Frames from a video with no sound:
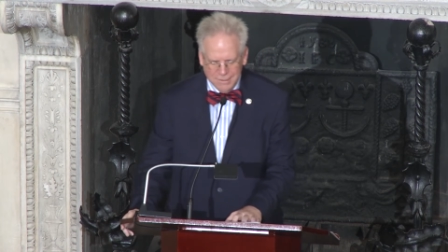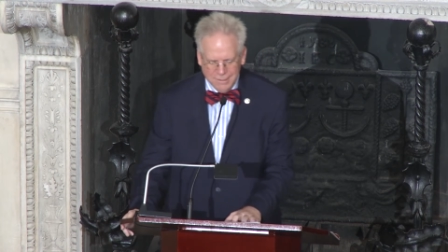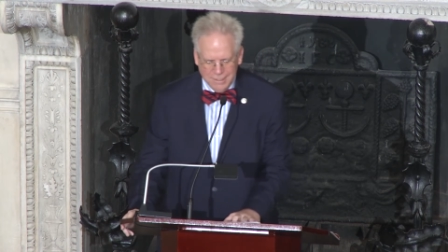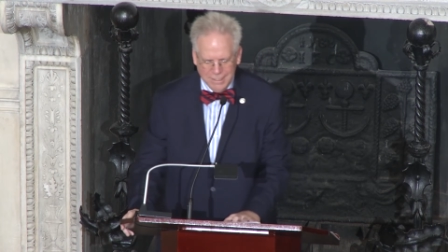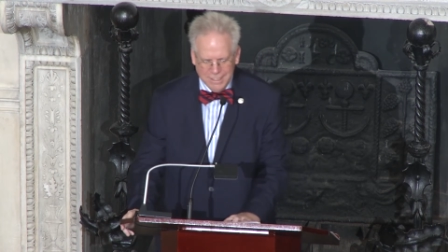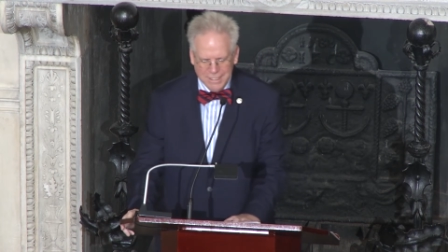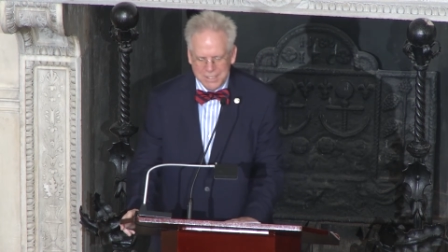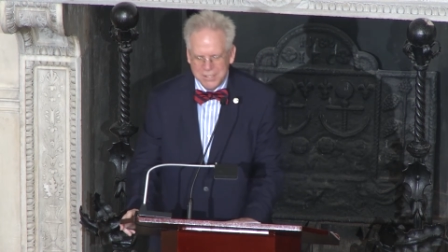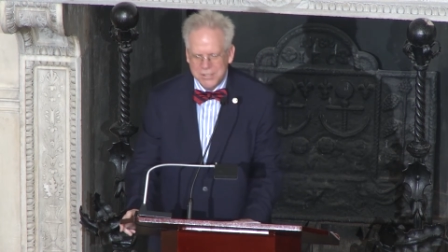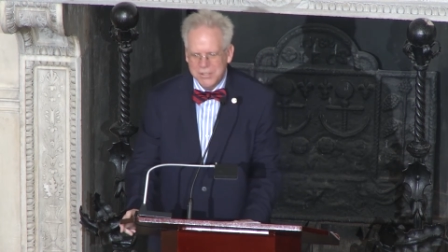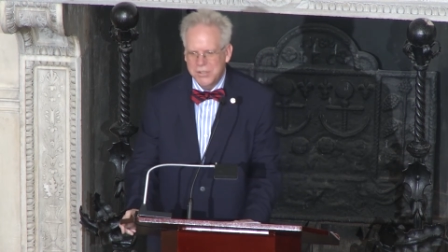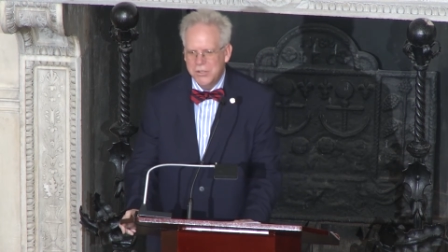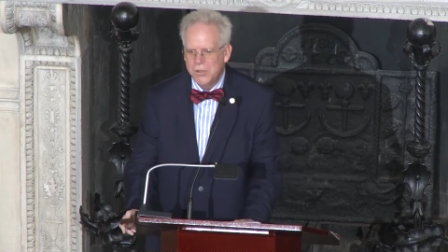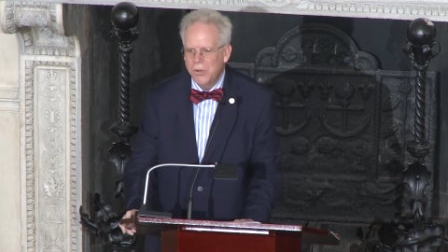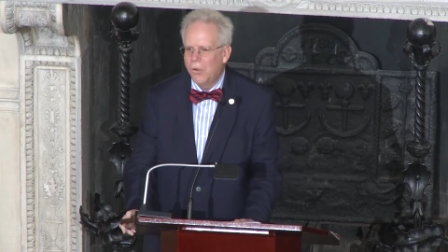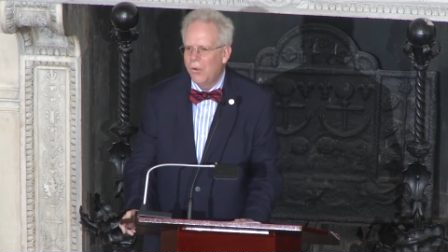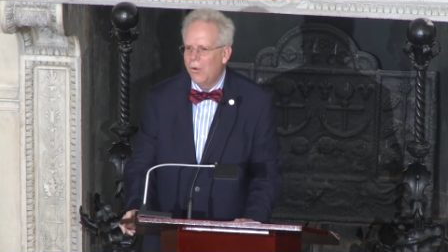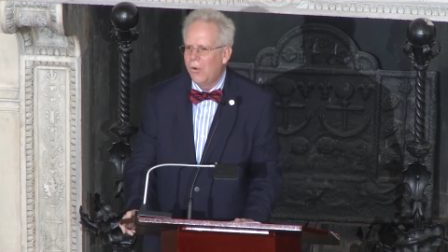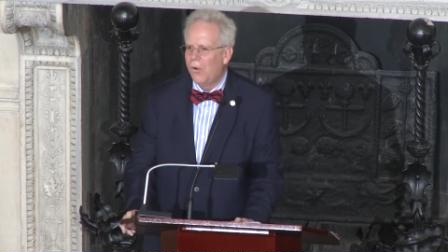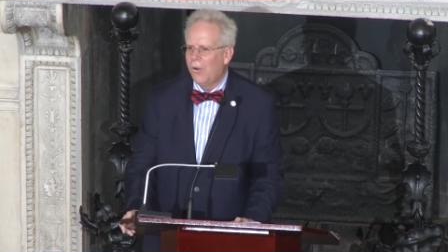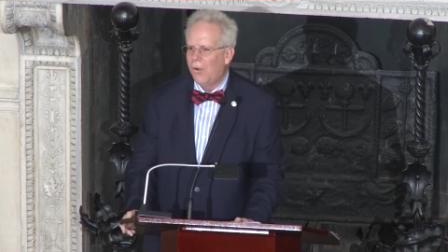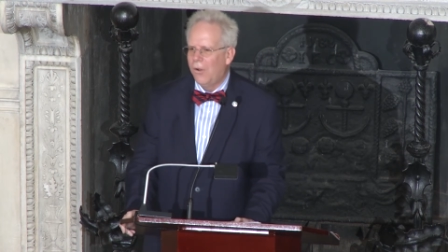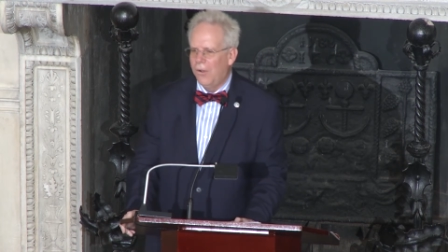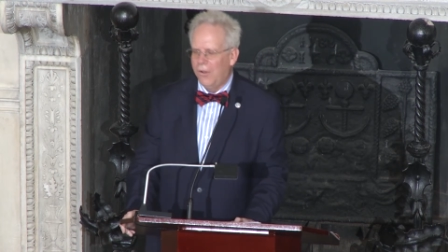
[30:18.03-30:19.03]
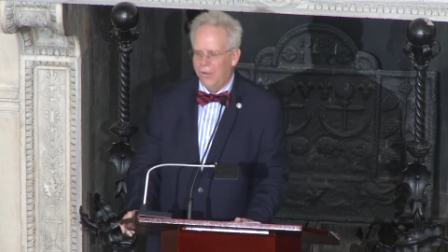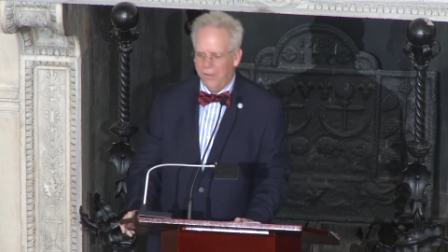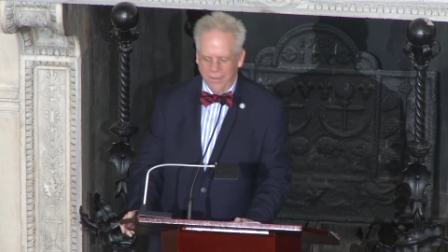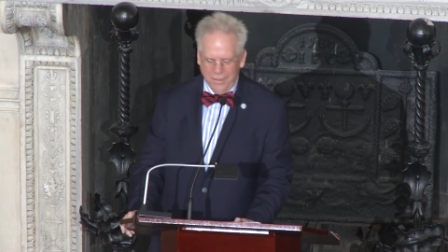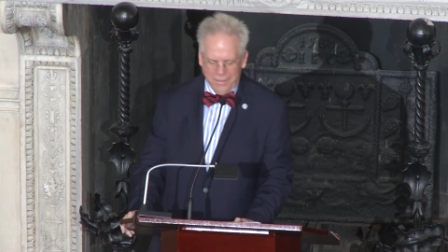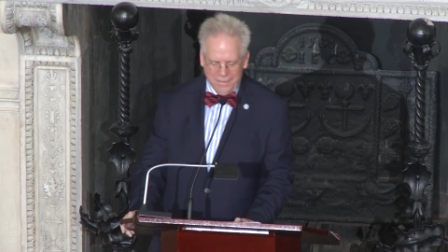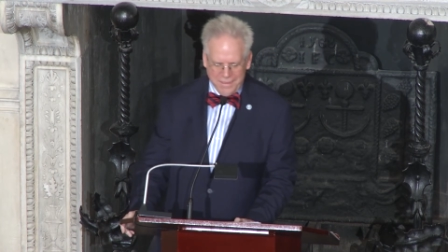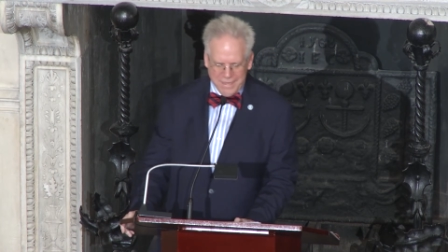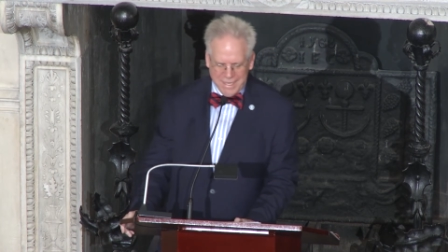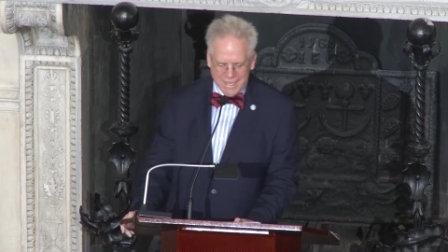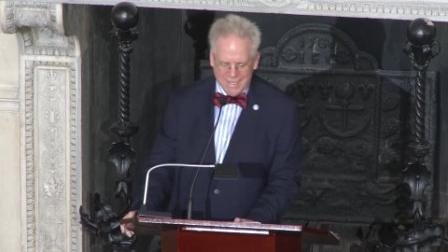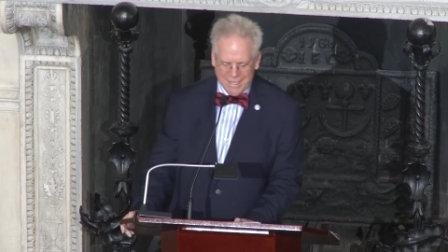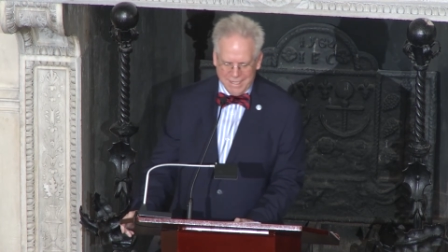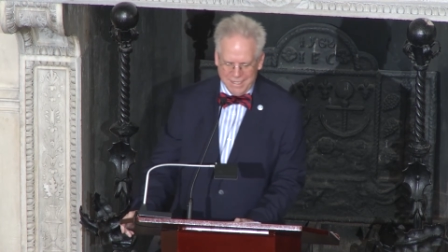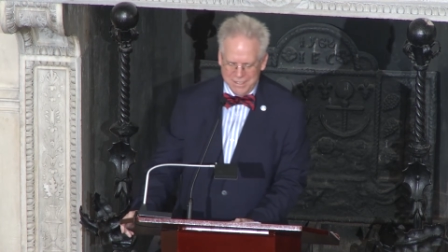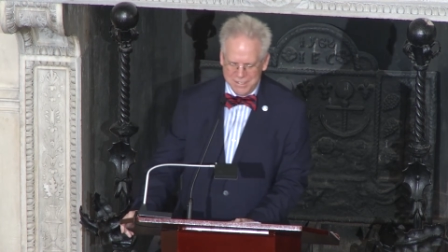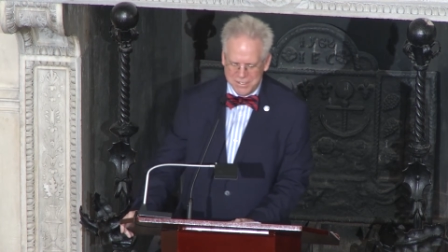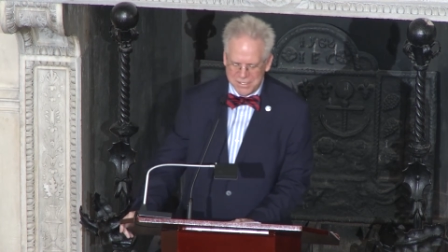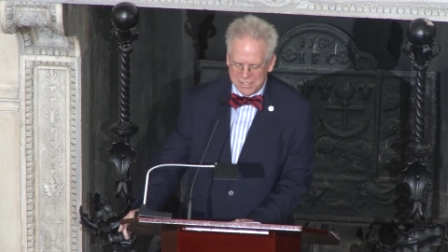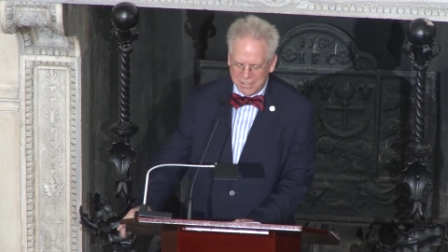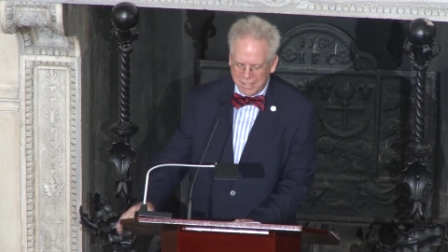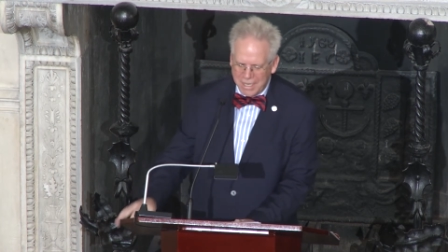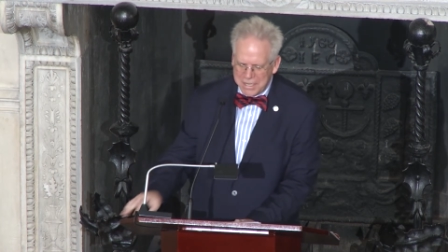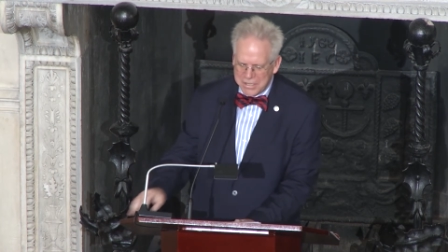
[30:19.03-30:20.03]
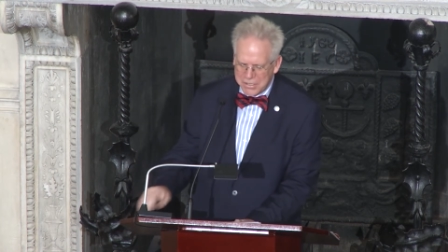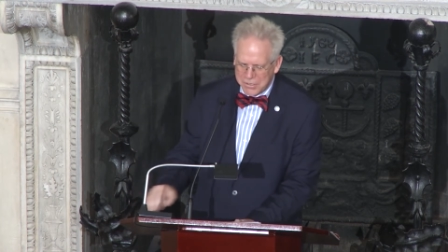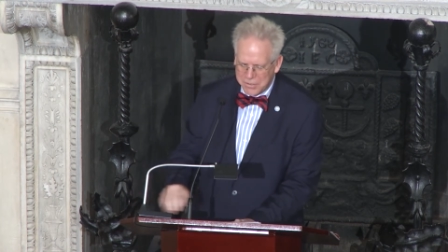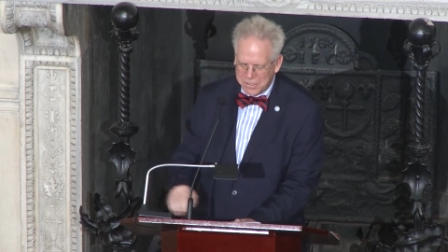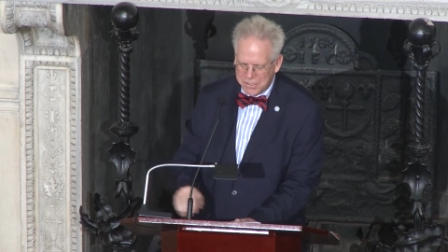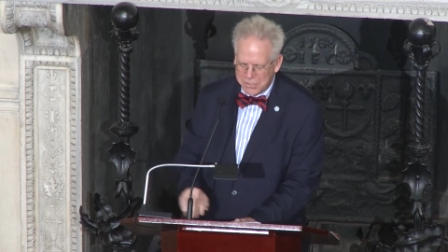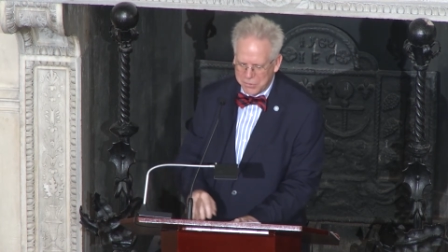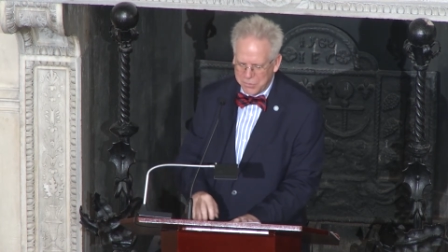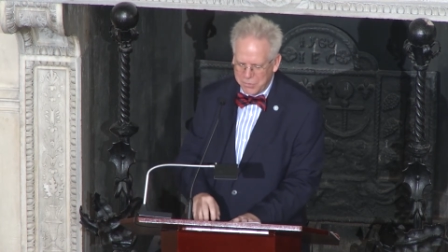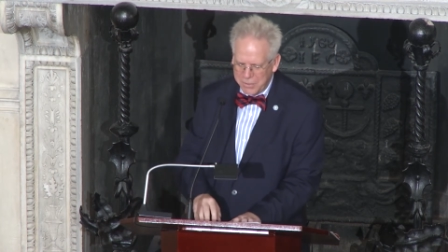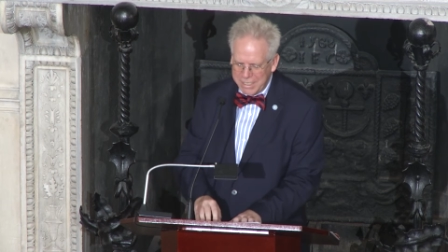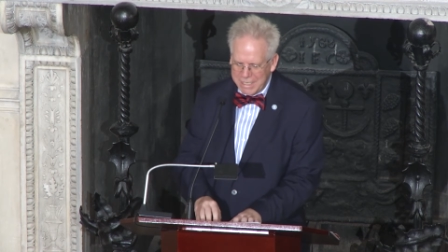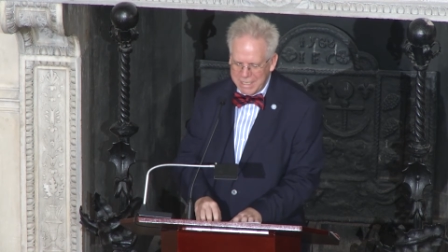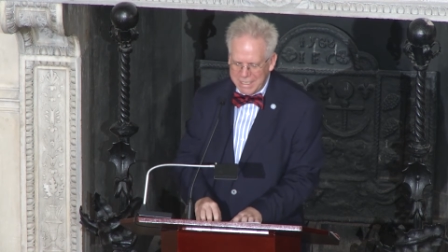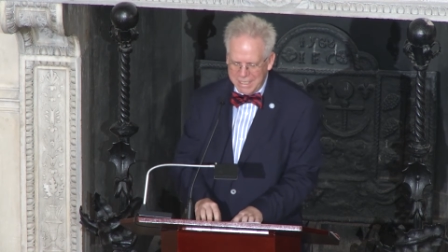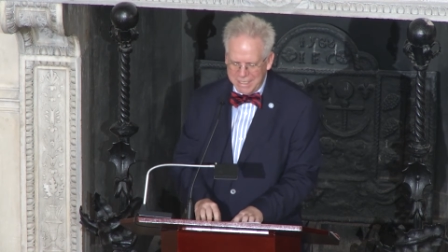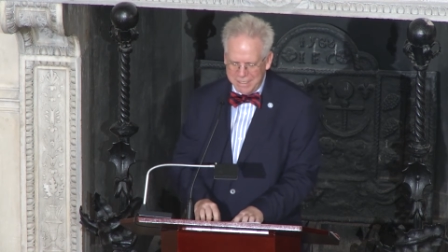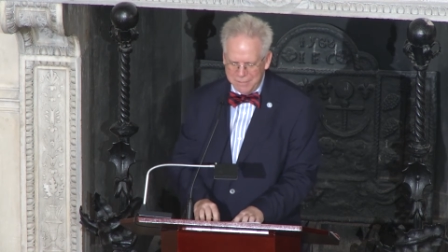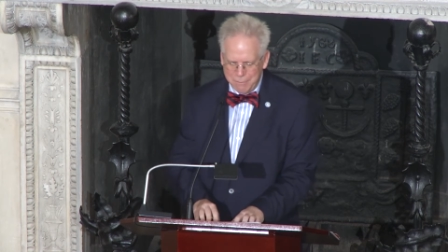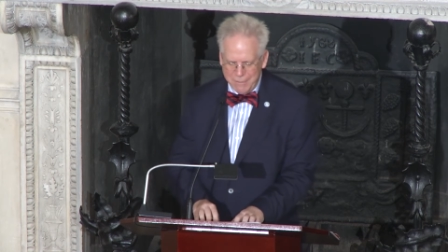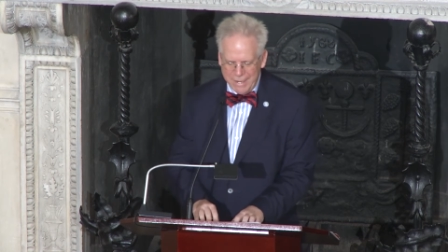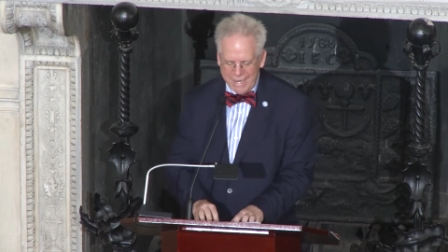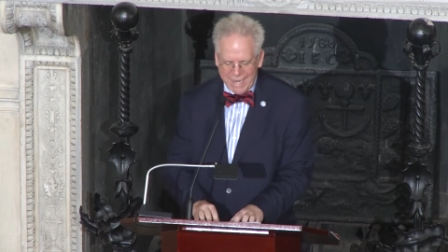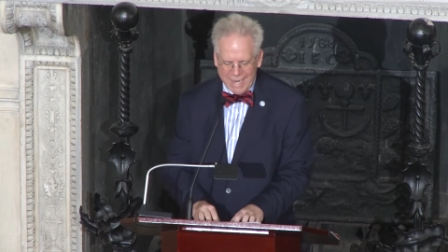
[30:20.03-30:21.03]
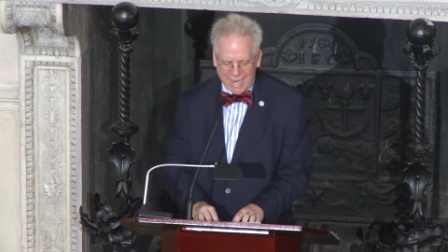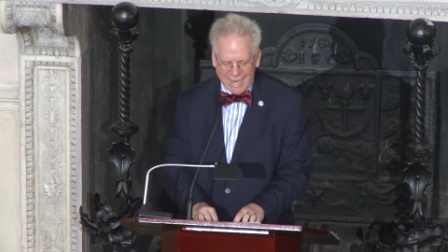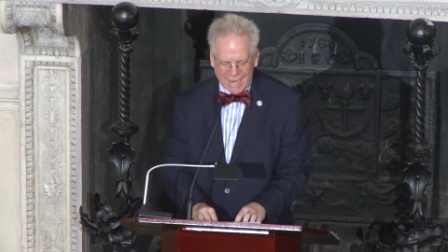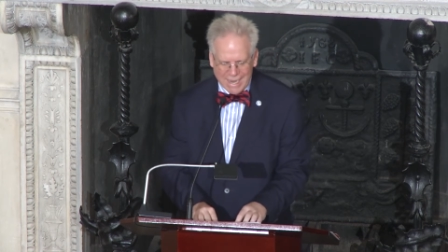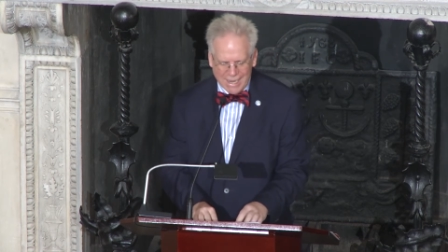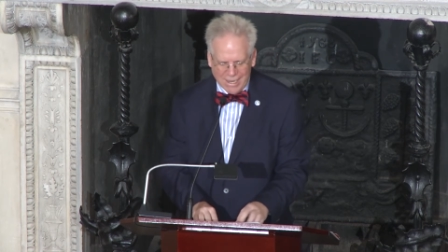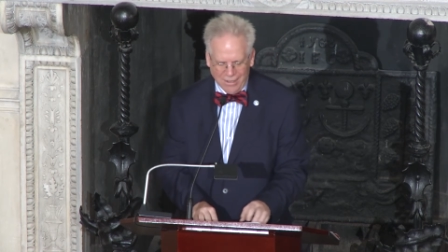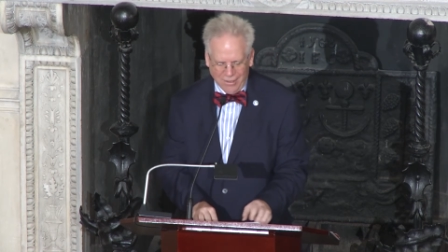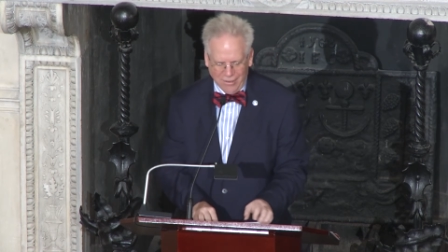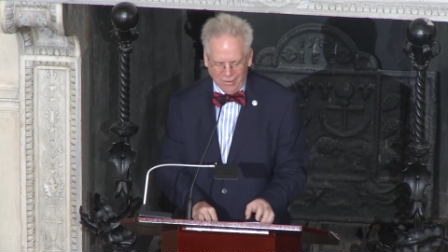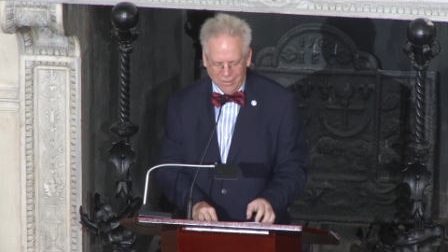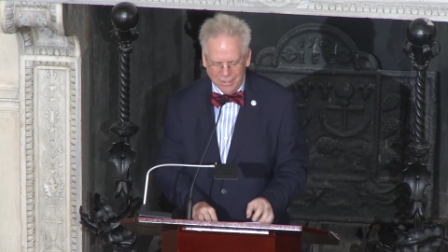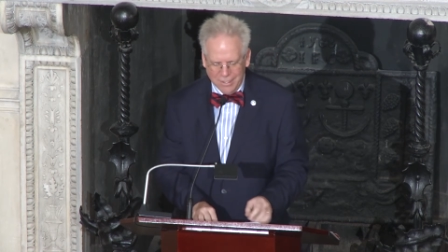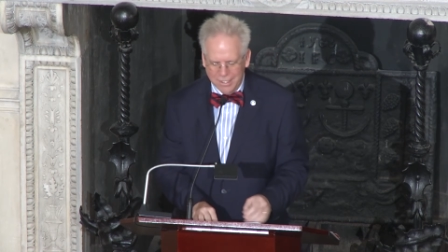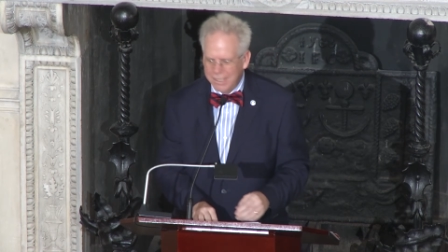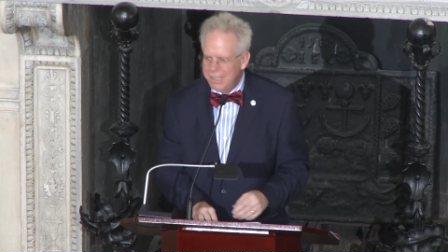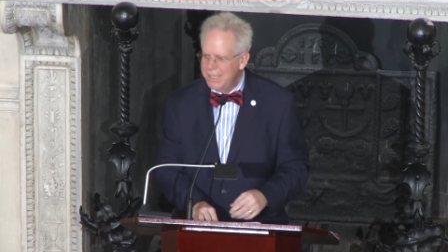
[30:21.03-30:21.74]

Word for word: He is tall, thin, slender as a reed, pale,